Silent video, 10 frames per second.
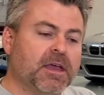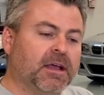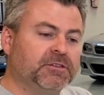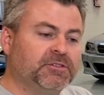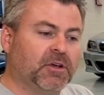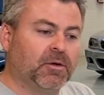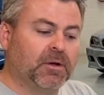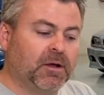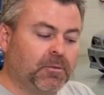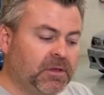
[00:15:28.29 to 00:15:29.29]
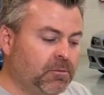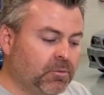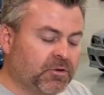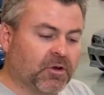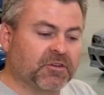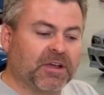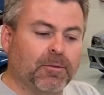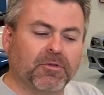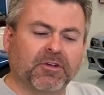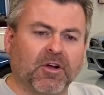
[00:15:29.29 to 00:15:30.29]
And so we took our
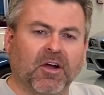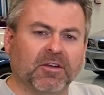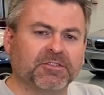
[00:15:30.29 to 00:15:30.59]
time with the car.